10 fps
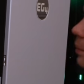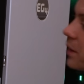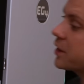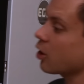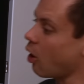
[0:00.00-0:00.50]

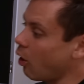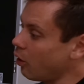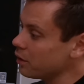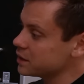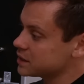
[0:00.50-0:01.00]
But they're
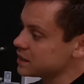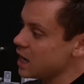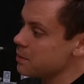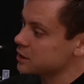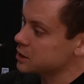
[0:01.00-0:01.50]
all the
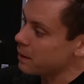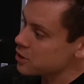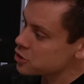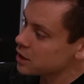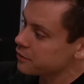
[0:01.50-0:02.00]
same,
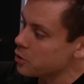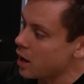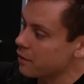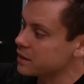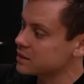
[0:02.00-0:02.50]
especially if you
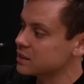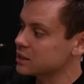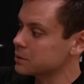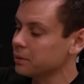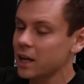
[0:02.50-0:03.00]
have this
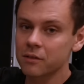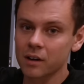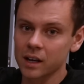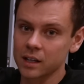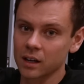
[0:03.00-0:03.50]
display
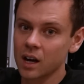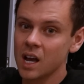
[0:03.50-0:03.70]
right here.